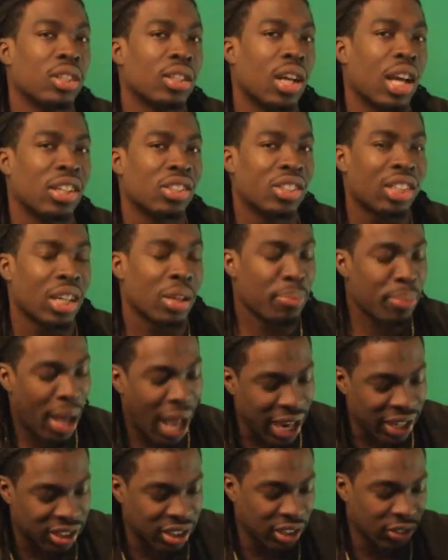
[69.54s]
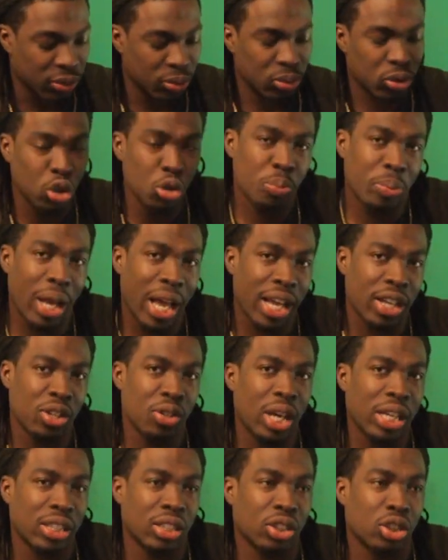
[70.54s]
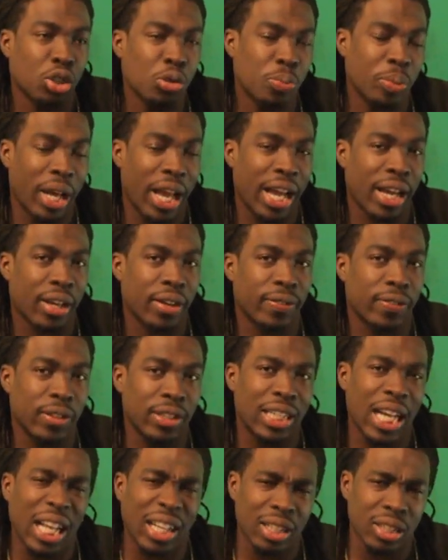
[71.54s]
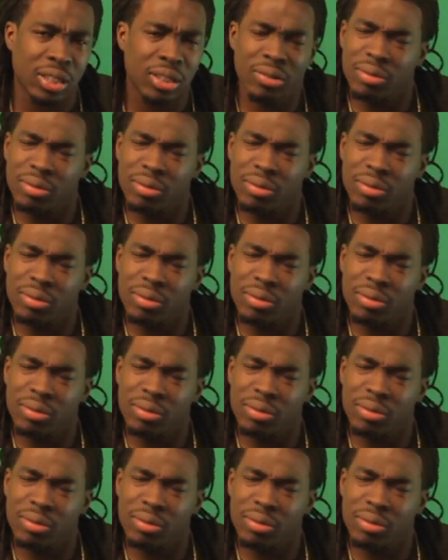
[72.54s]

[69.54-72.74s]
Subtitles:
I used to get packs of them. You had the two-pack for a dollar.